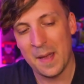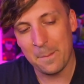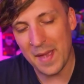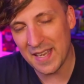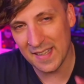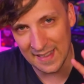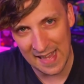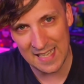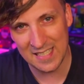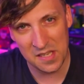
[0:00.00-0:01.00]
make it
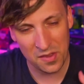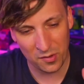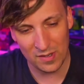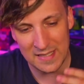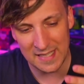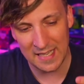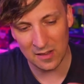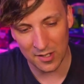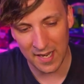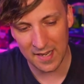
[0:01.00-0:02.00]
less 3D
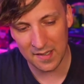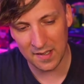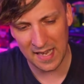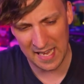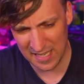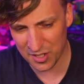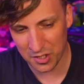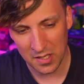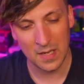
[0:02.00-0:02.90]
looking-ish.